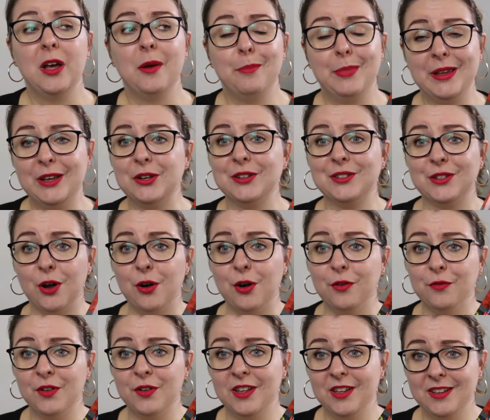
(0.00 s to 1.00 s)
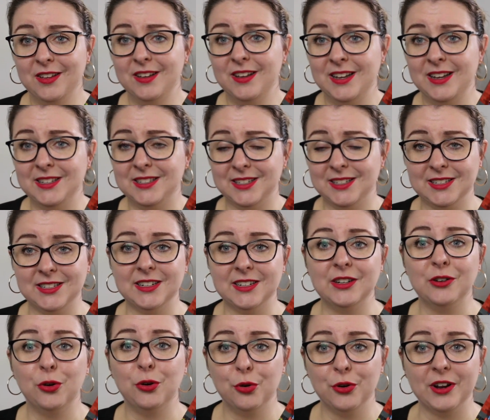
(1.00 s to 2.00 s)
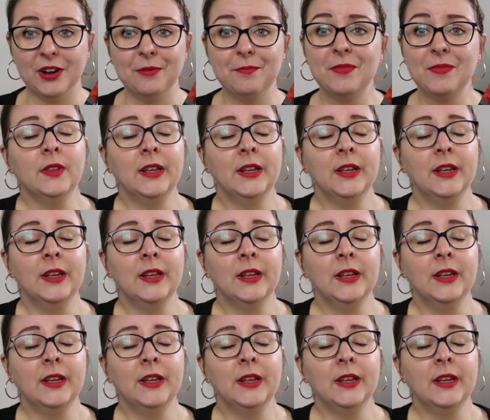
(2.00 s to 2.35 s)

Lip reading: because of his sister, Huda.